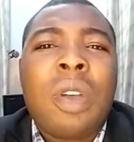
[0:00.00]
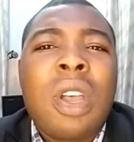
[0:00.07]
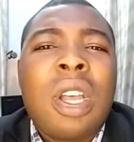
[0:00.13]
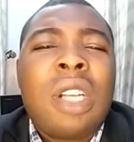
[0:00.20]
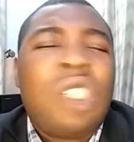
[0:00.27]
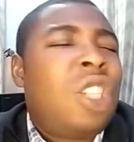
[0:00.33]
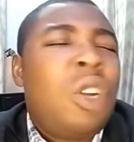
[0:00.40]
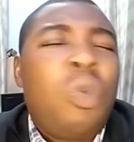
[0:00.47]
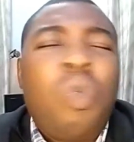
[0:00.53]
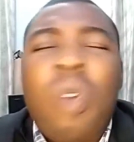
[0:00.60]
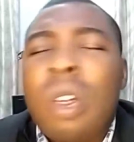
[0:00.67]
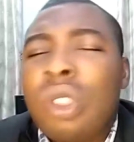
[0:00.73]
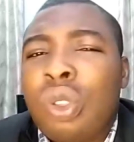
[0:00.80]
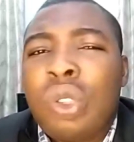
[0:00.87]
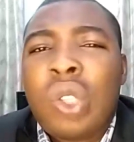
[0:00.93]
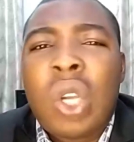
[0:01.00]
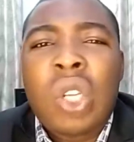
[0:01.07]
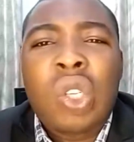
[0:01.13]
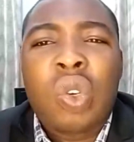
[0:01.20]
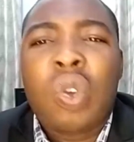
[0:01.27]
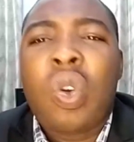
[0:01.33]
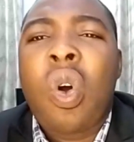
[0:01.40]
the world should just
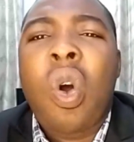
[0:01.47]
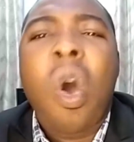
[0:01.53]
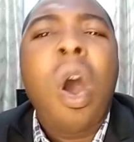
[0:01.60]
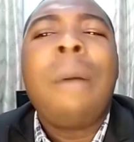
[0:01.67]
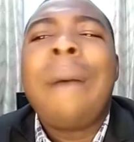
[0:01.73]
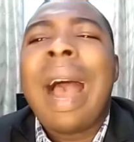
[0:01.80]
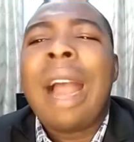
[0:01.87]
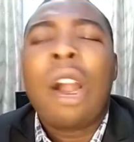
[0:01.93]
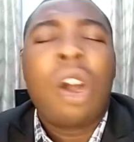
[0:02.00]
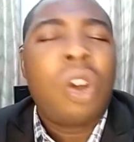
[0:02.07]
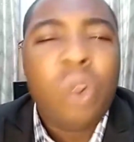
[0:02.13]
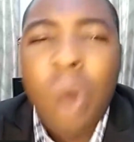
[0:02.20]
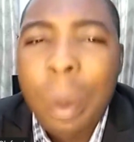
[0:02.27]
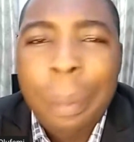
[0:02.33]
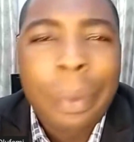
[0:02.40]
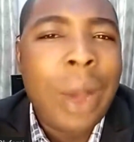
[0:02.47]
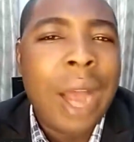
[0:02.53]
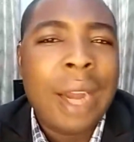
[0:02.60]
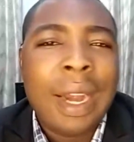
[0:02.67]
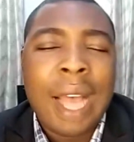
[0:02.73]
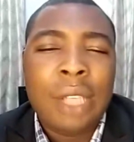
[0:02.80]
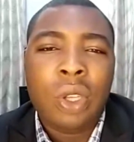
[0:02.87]
come and crumble, and
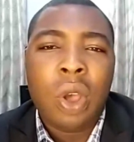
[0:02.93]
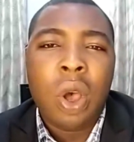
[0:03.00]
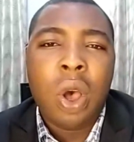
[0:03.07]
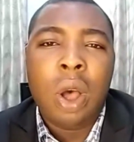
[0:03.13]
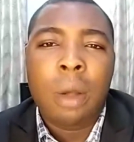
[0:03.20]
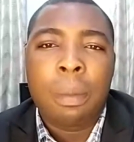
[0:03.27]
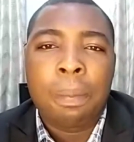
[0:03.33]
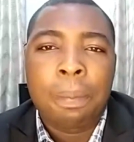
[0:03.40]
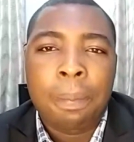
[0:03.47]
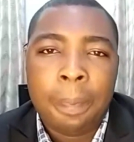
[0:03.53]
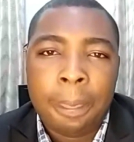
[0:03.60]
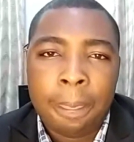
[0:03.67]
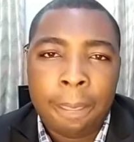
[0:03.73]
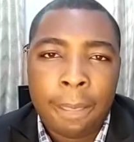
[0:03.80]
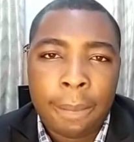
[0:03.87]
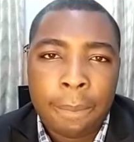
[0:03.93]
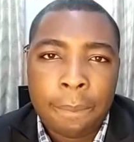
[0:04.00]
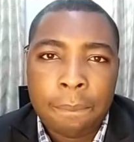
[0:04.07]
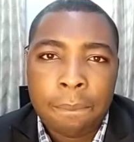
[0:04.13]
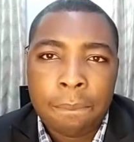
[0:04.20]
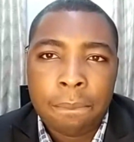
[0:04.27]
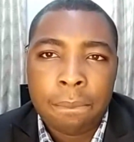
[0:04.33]
that's all.
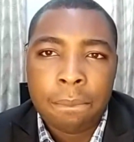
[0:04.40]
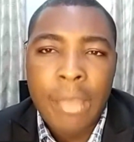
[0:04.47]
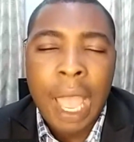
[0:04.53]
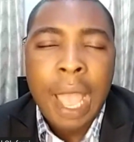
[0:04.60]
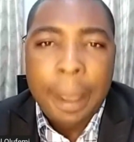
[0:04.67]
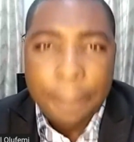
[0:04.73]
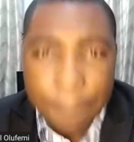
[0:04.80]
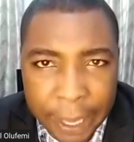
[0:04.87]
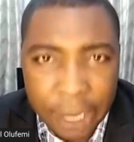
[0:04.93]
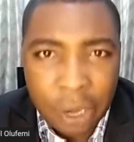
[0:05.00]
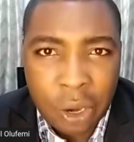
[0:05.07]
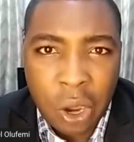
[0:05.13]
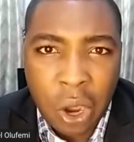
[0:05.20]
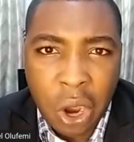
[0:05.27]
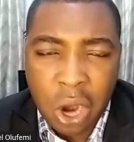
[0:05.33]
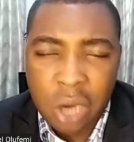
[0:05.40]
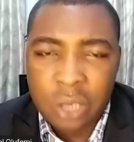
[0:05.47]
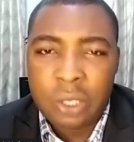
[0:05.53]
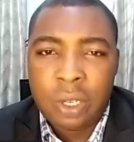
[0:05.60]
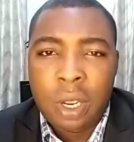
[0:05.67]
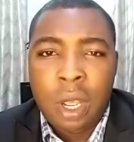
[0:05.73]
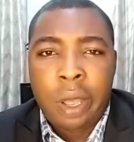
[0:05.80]
Because
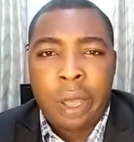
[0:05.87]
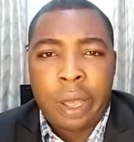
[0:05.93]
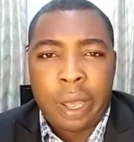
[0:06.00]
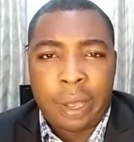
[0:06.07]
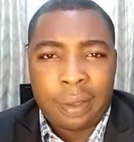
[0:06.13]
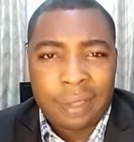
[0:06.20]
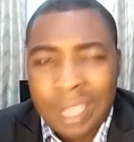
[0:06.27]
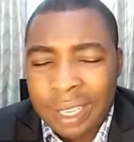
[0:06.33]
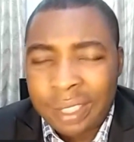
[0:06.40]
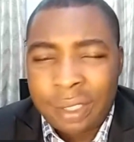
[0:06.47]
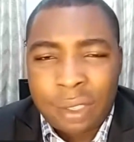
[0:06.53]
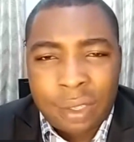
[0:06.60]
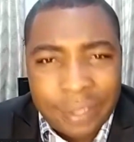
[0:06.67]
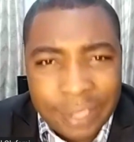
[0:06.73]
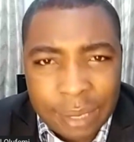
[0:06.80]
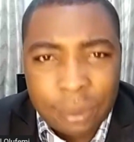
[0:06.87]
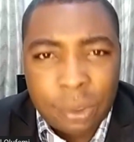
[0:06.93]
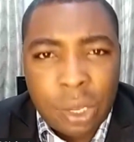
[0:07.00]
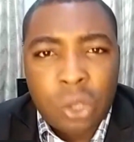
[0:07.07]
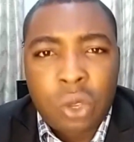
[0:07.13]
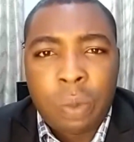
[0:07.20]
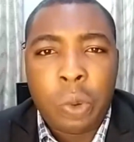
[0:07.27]
things seems
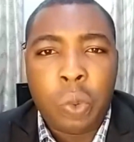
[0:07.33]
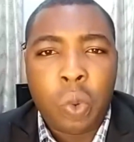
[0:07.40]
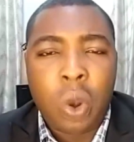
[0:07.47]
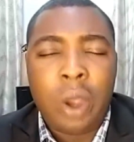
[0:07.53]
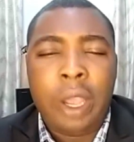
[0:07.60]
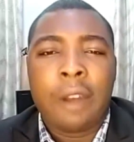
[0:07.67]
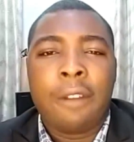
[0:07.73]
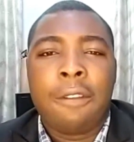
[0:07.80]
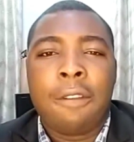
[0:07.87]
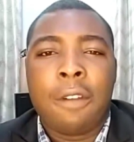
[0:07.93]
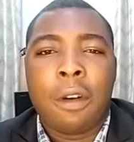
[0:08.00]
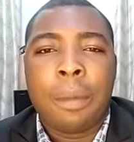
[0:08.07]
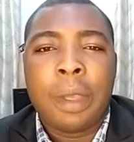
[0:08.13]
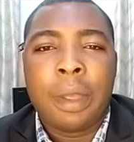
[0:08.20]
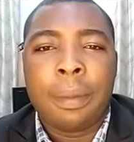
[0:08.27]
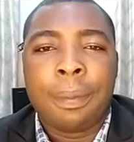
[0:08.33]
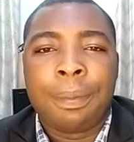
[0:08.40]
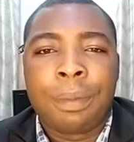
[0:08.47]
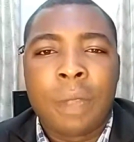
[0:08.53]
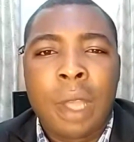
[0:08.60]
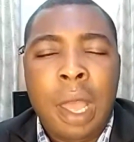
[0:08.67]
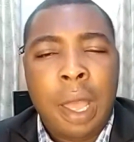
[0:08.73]
not to be working for me.
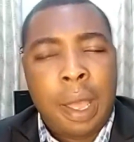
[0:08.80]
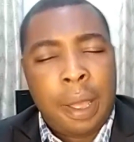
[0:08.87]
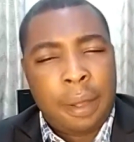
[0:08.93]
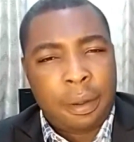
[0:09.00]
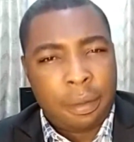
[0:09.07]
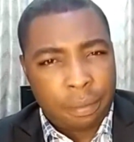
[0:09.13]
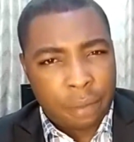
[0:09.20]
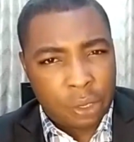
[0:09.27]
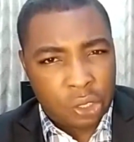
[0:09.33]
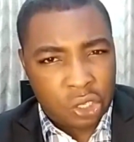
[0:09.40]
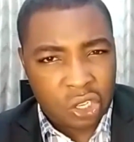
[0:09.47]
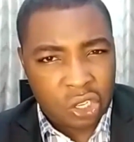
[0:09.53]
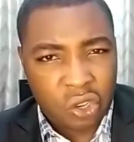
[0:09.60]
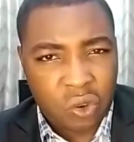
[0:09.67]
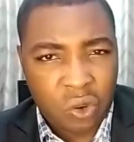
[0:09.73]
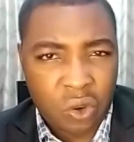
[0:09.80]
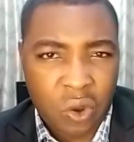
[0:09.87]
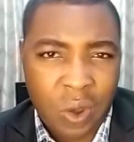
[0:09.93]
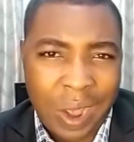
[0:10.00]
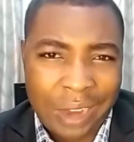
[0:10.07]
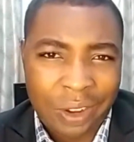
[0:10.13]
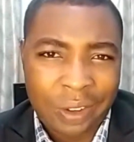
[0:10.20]
But do you know,
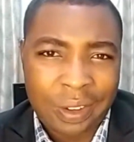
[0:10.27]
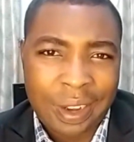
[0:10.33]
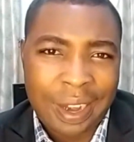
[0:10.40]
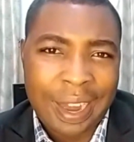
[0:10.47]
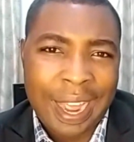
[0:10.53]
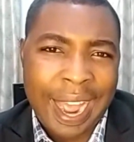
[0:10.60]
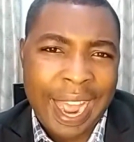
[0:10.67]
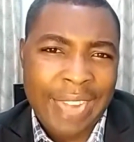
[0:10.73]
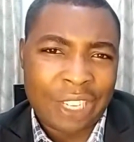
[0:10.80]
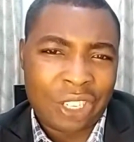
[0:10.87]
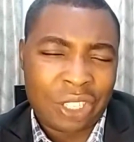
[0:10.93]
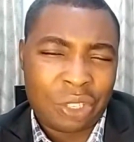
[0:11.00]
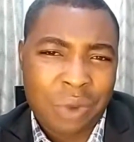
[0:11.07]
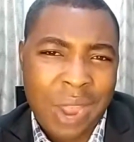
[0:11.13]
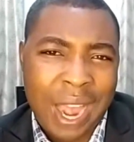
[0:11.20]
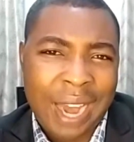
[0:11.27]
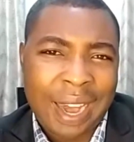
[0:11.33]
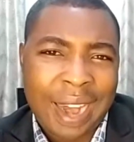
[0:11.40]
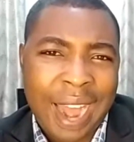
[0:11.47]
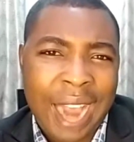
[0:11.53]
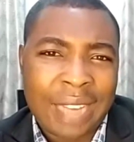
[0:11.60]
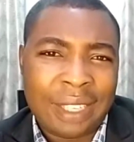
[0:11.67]
along the line, I just
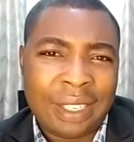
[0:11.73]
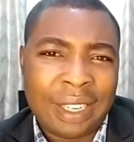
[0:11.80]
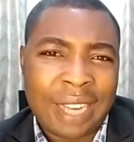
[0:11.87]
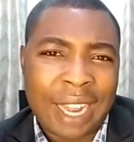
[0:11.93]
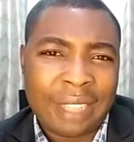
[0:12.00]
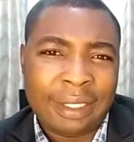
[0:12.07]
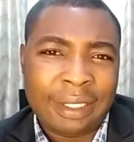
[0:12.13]
realized that,